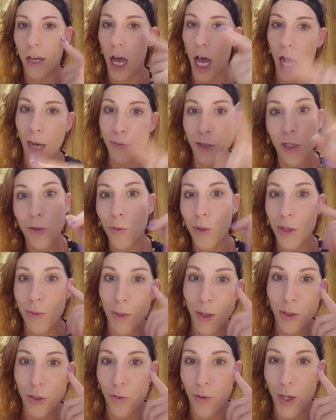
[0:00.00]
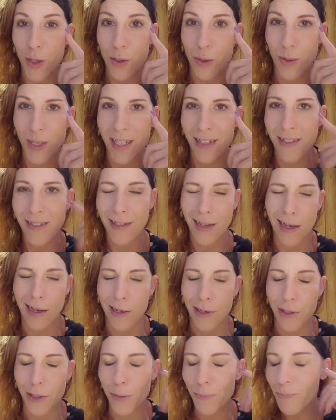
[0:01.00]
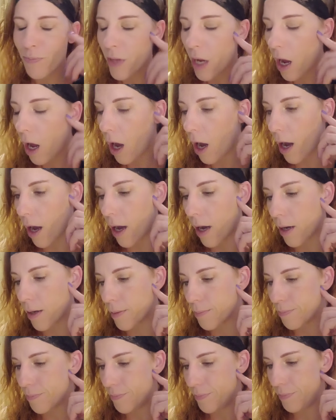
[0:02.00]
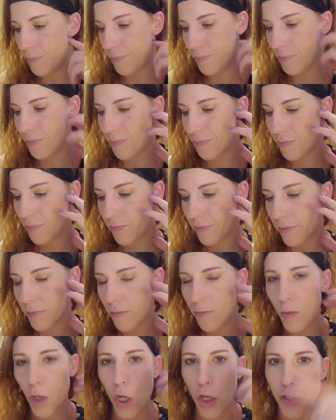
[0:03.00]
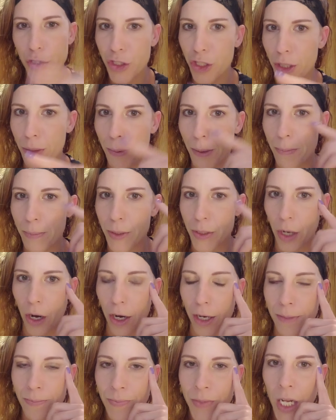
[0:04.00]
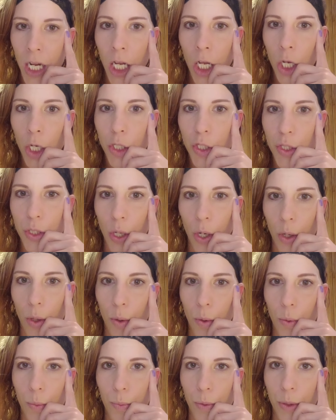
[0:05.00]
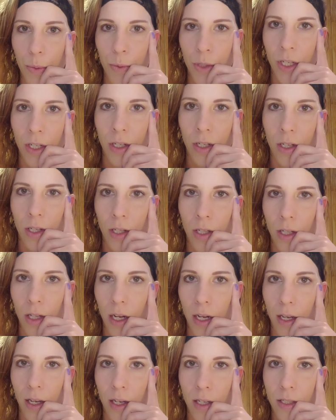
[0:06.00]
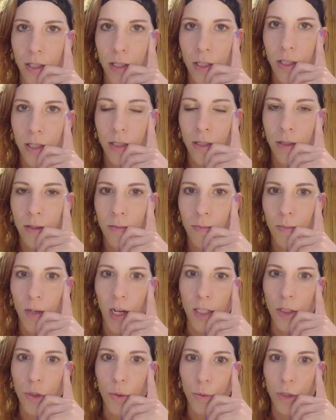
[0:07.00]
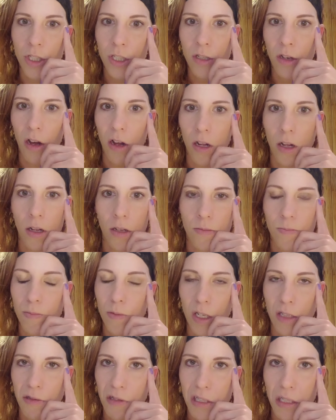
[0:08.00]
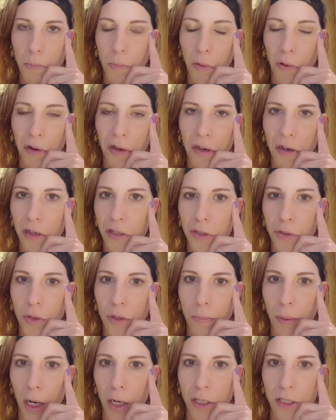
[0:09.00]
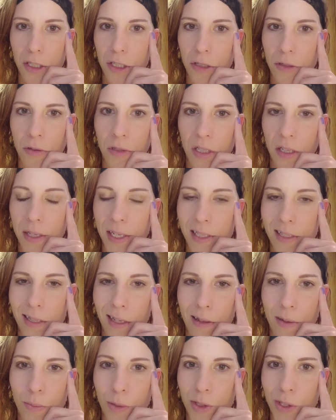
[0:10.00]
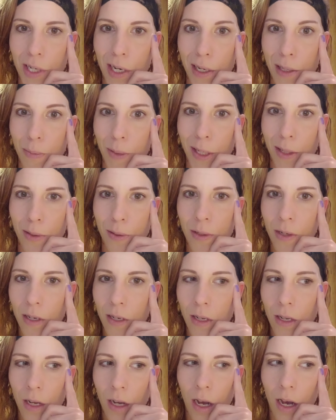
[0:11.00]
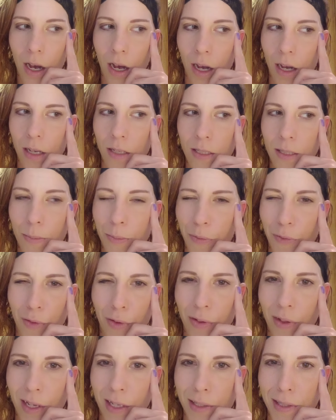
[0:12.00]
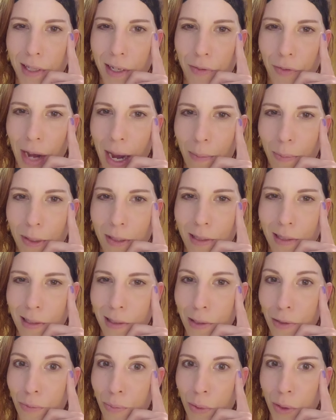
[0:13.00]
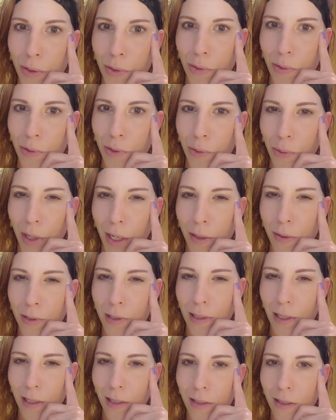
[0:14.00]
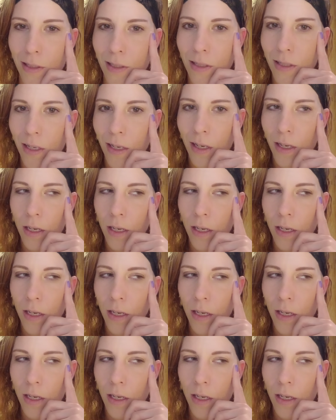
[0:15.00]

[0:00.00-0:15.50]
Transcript: Option with most votes wins. I don't know. Super bizarre. So we will, I guess, next week, at some point, I'll do a part 2 to this, and then we'll talk about some of the things that have happened since I've been in the new house, because